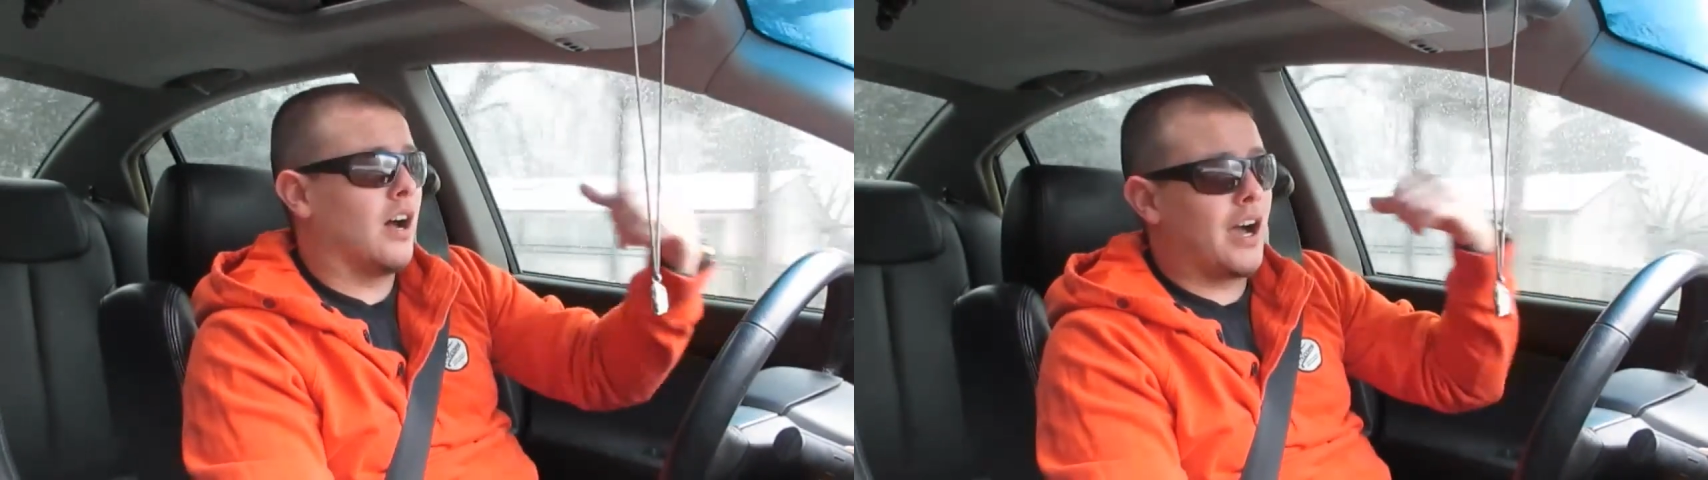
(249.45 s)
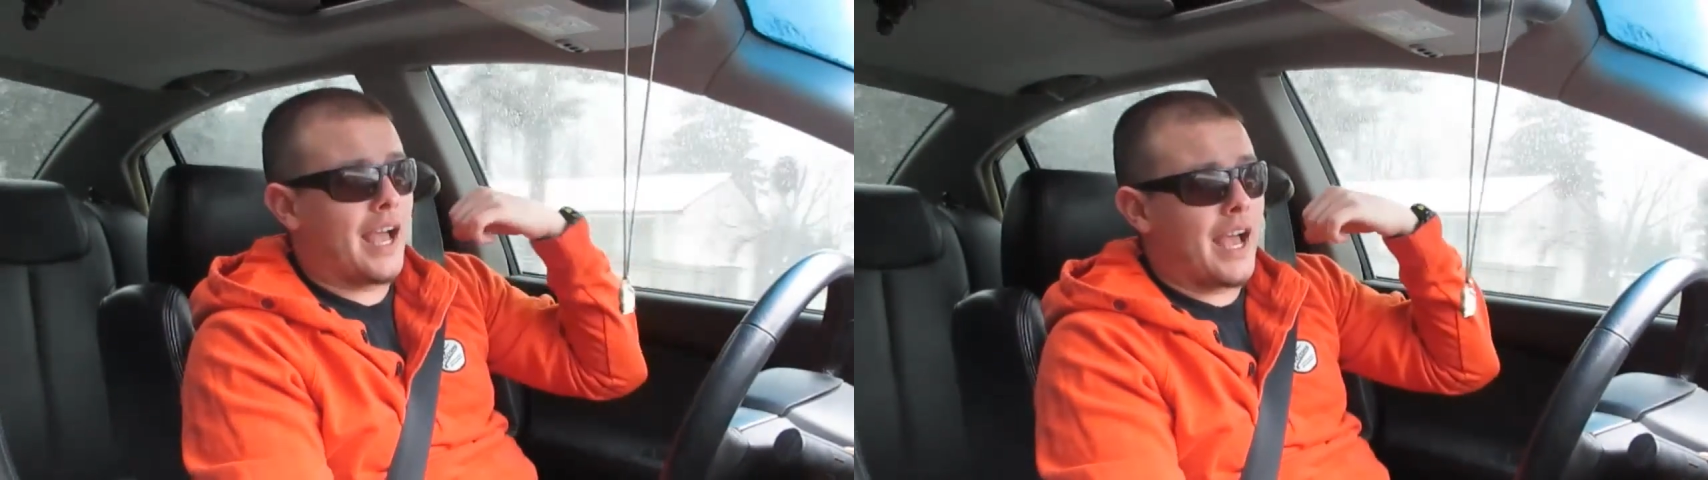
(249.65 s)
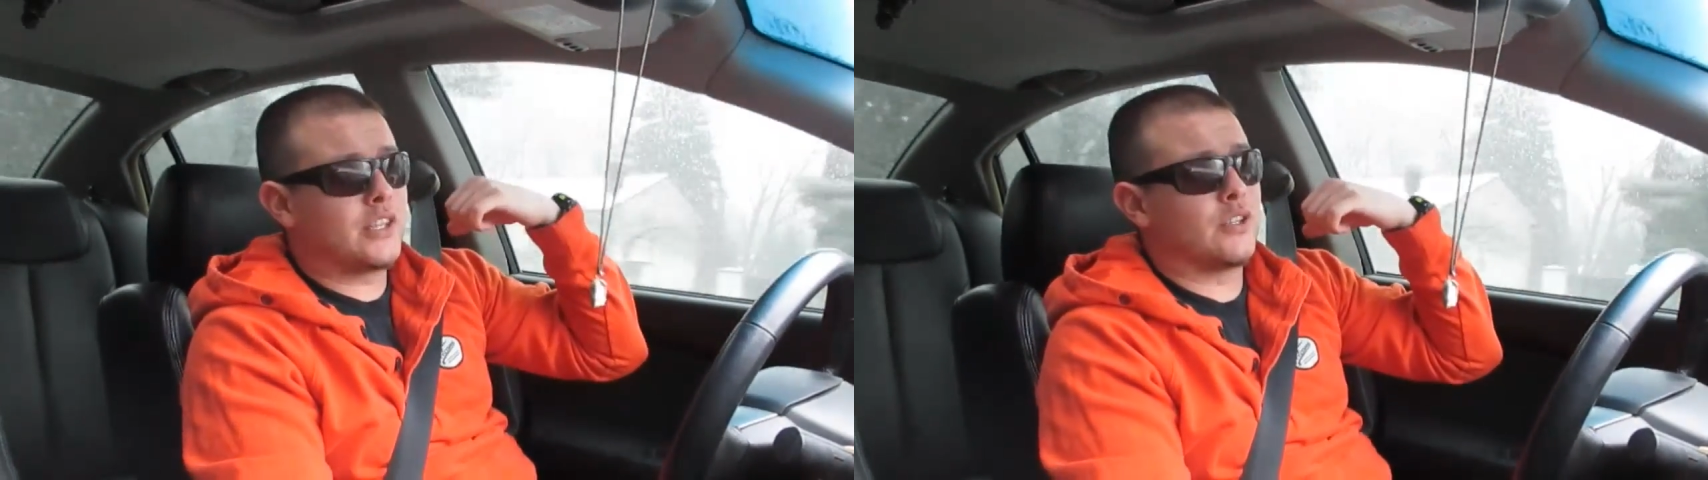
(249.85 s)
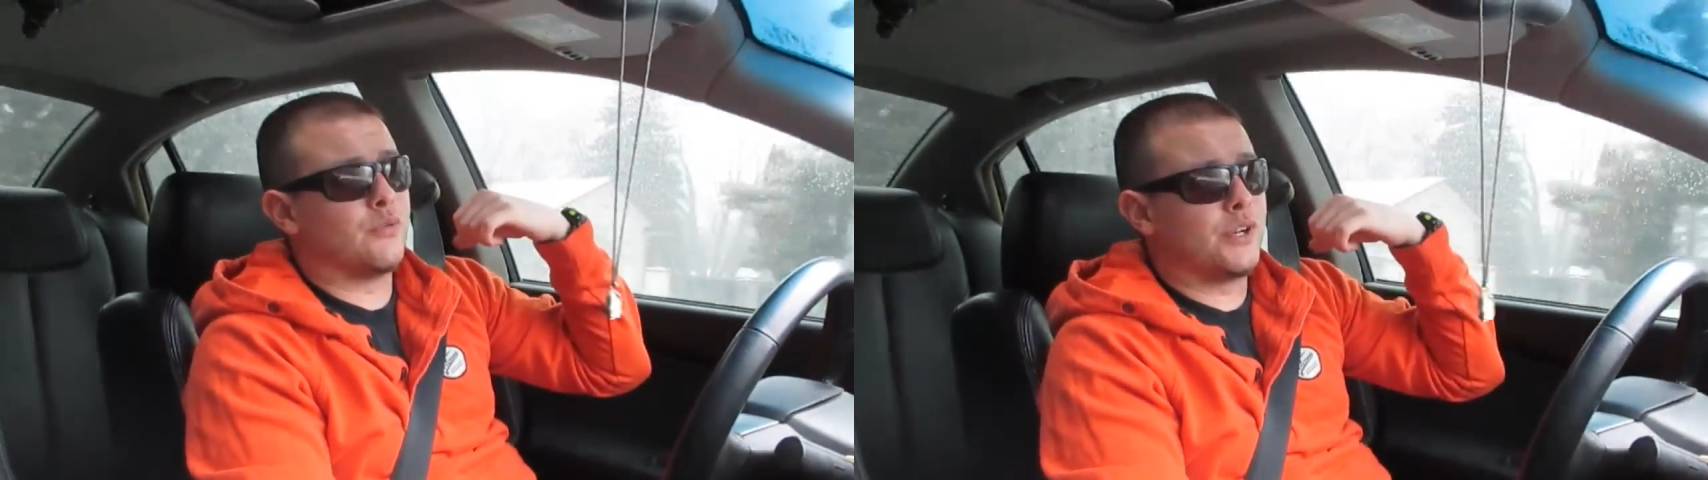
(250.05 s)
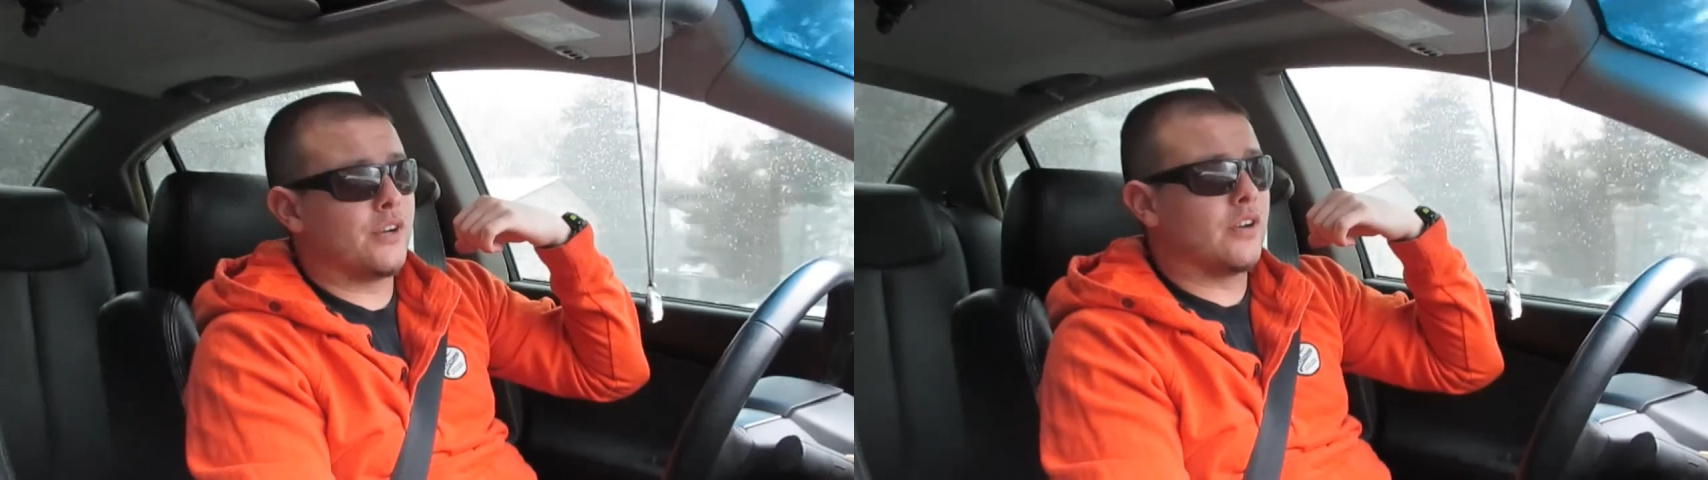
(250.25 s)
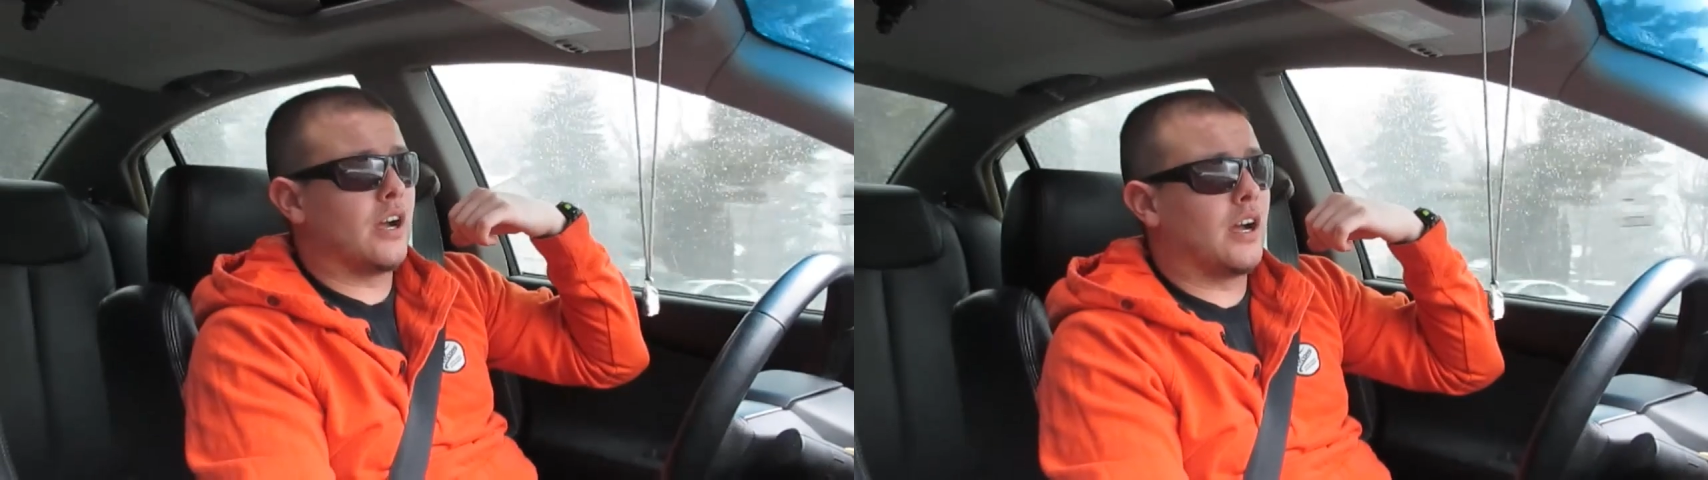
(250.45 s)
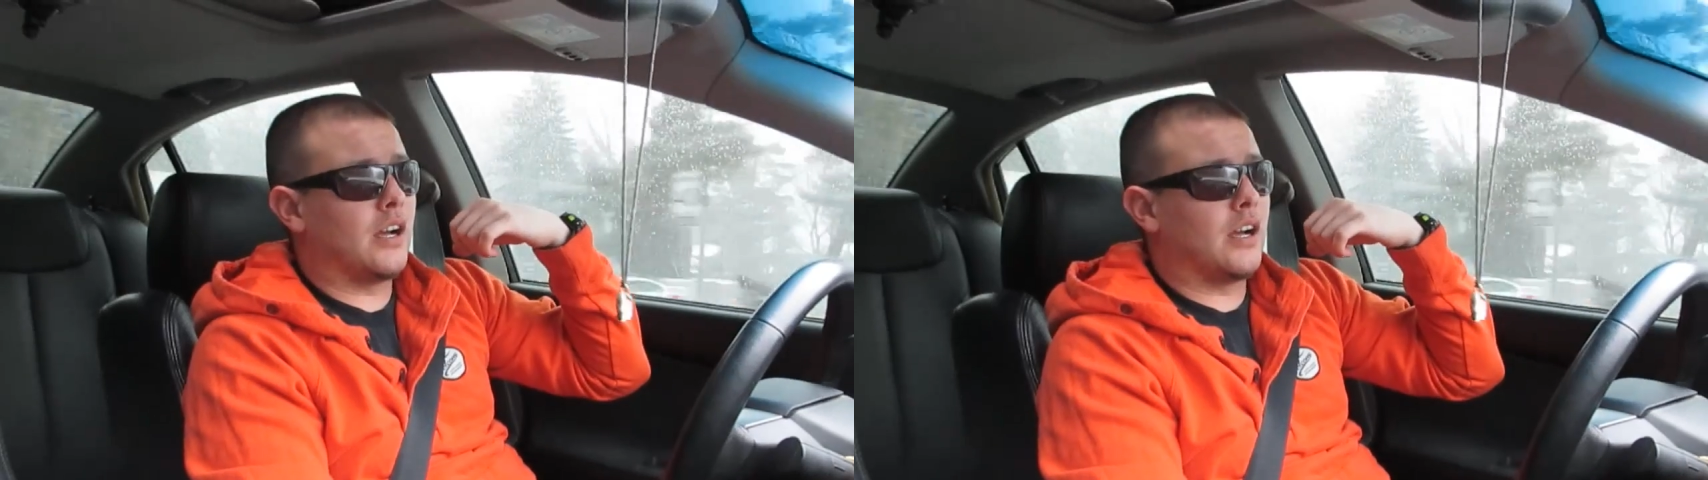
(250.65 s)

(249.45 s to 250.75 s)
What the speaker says: I had the rear